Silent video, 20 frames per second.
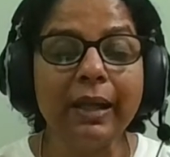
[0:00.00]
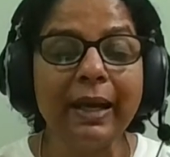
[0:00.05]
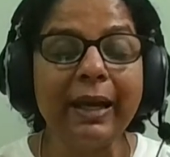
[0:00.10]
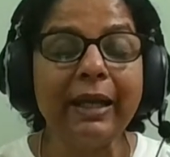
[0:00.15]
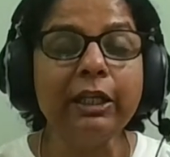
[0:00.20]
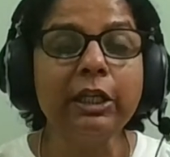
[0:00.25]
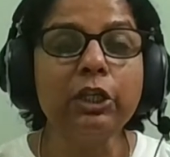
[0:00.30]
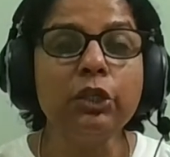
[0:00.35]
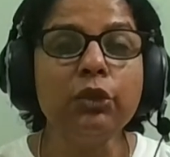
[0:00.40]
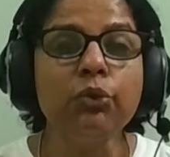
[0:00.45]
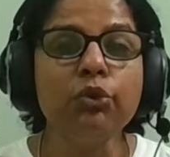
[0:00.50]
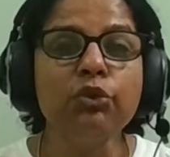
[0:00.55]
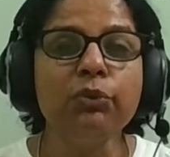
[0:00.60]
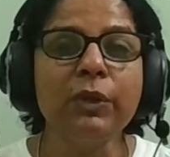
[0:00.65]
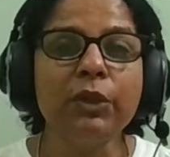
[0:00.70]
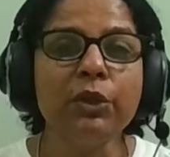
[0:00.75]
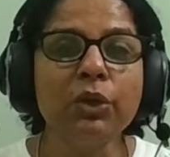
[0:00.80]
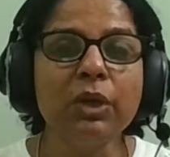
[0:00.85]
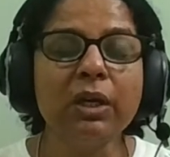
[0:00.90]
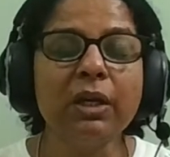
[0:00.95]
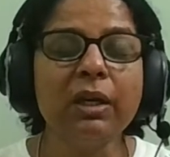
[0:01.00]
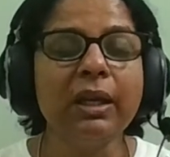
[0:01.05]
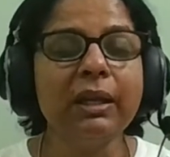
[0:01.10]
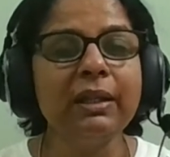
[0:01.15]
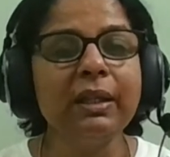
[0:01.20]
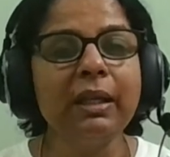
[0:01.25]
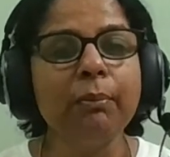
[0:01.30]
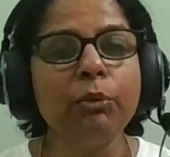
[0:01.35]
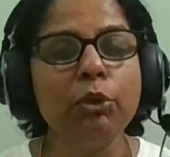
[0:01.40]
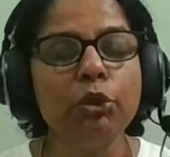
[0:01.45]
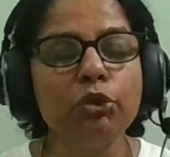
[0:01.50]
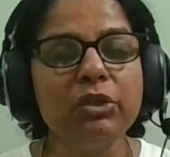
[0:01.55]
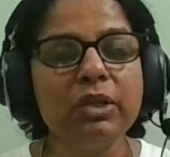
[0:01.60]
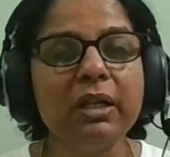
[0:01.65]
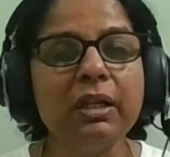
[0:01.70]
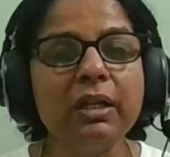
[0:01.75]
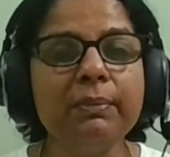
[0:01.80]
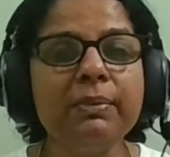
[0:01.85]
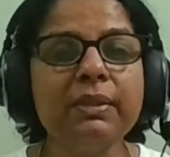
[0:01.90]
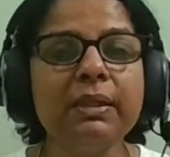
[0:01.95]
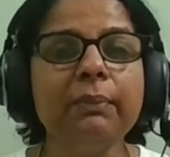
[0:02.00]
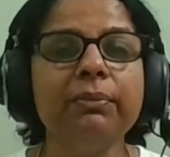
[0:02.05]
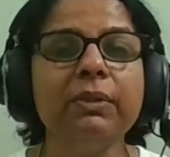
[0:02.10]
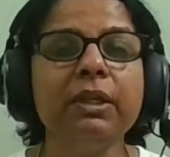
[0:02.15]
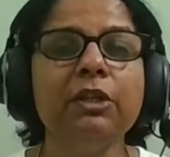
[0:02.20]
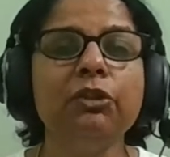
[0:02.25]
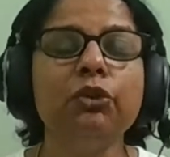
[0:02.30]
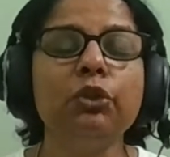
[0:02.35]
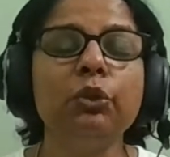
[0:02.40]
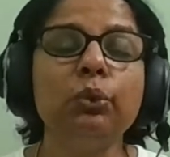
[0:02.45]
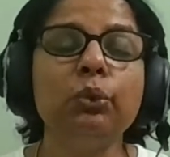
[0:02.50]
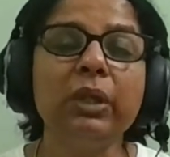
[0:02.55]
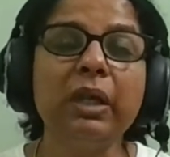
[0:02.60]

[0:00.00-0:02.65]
attitudes when you correct them, and you tell them something to do.